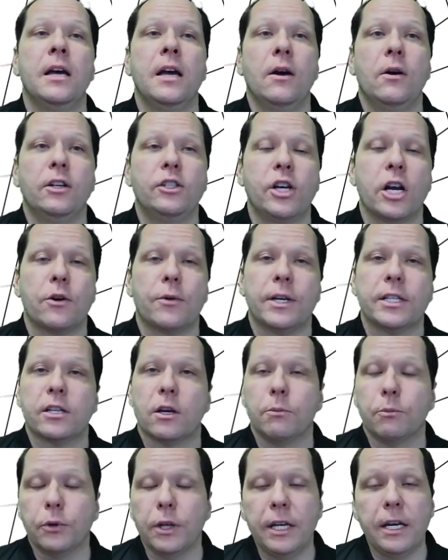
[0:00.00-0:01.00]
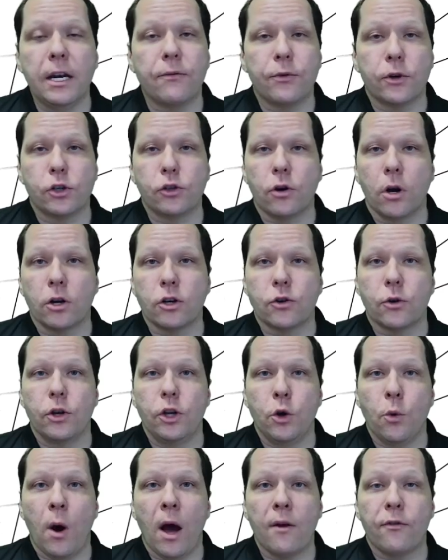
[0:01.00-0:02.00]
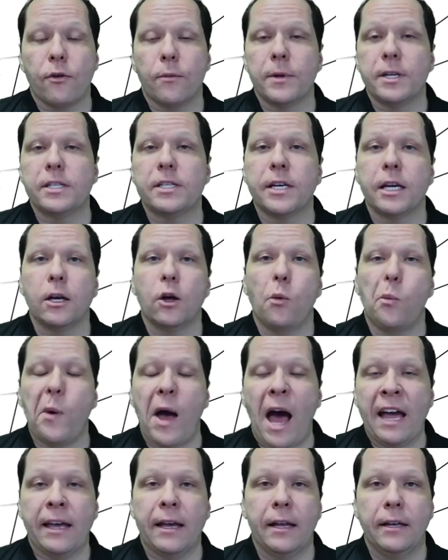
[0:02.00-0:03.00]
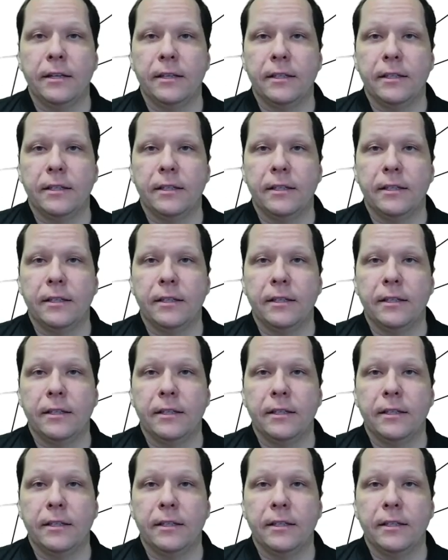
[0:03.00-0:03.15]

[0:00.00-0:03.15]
It generates complete infrastructure and UI from a single backend